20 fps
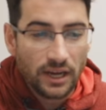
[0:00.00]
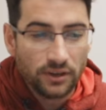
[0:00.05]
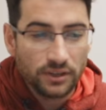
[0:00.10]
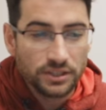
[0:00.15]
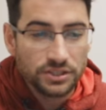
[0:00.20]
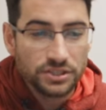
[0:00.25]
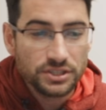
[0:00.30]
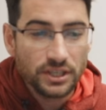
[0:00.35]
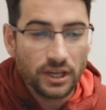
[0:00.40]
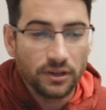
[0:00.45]
now
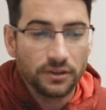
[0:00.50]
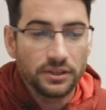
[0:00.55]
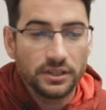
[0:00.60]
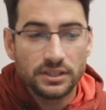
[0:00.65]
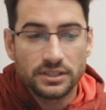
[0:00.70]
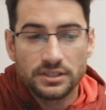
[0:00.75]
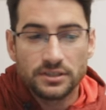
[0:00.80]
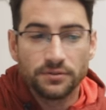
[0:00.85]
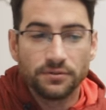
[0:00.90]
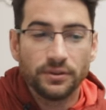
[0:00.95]

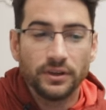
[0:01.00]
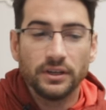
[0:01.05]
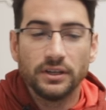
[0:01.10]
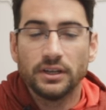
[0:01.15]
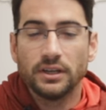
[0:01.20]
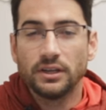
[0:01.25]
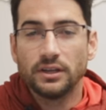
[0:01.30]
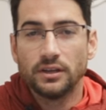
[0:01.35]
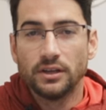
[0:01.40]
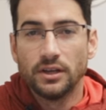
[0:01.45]
Koscielny is
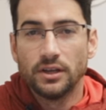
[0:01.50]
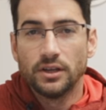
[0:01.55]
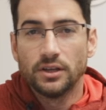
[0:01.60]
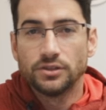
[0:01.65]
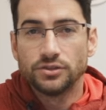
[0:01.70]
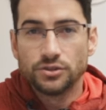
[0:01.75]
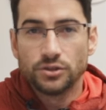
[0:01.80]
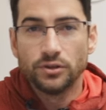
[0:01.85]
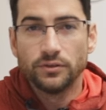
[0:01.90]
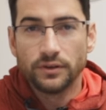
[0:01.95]
defending
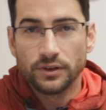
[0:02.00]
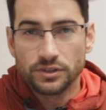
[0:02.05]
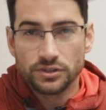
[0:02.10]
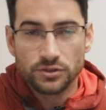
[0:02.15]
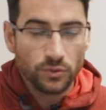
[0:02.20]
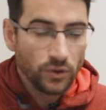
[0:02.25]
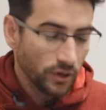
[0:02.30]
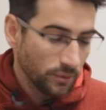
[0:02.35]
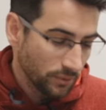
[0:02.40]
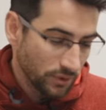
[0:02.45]

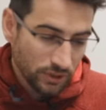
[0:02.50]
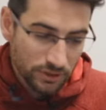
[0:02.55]
2-1